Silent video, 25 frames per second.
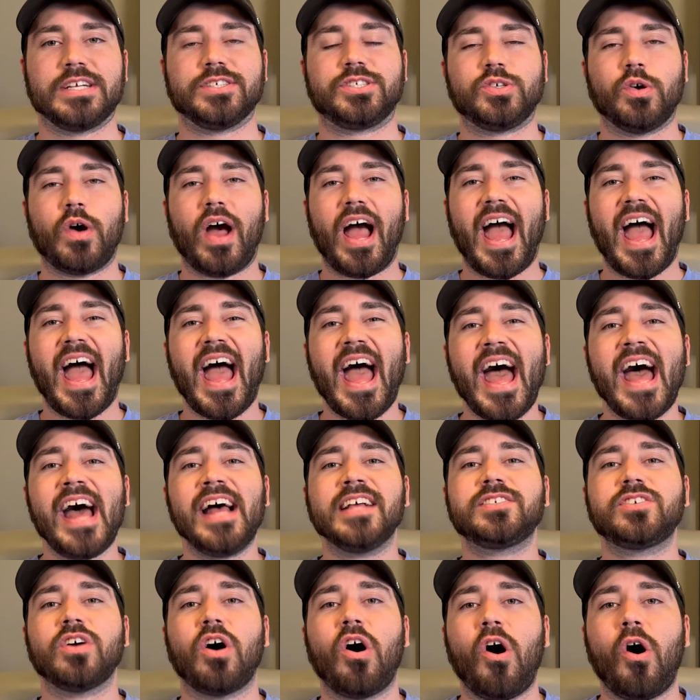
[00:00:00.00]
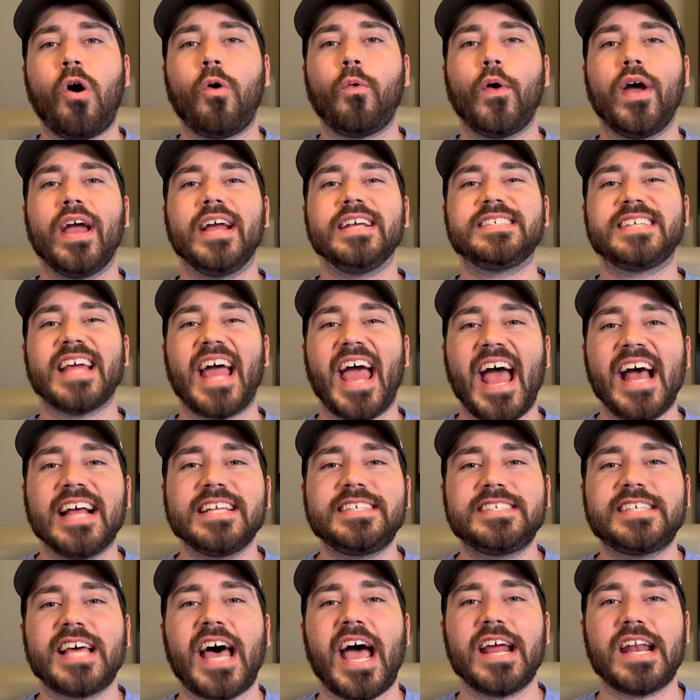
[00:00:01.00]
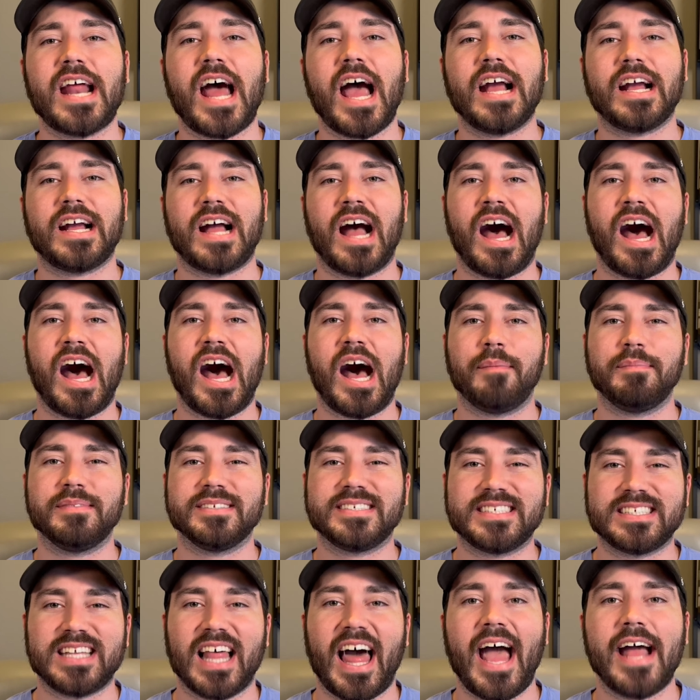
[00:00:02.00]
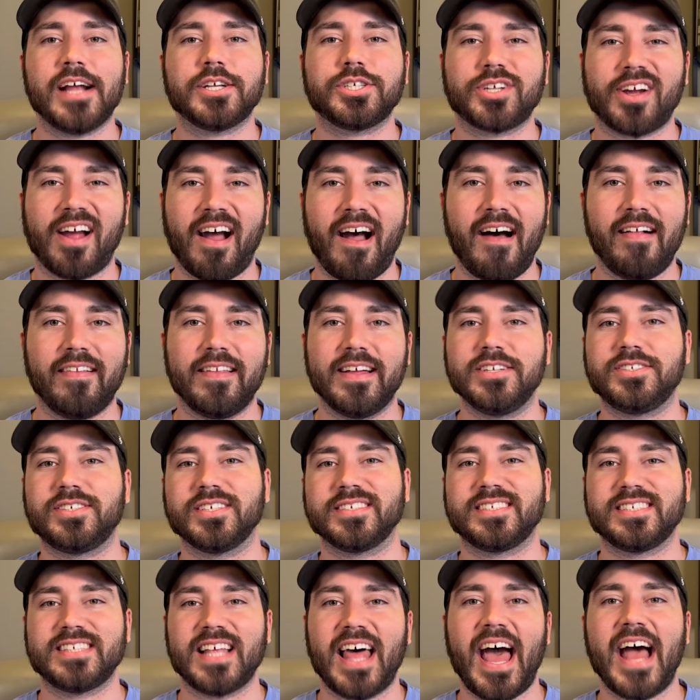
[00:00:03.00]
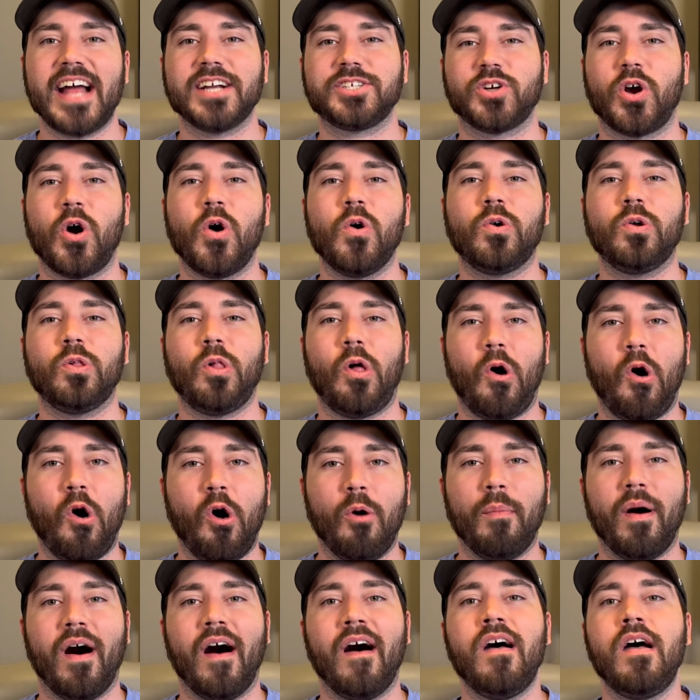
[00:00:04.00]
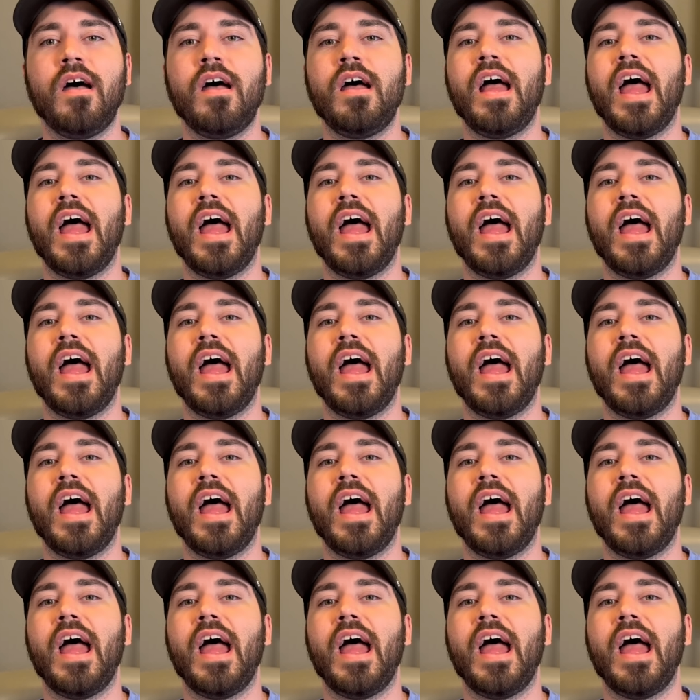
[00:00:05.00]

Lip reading: So as always, si.com/college/Oklahoma.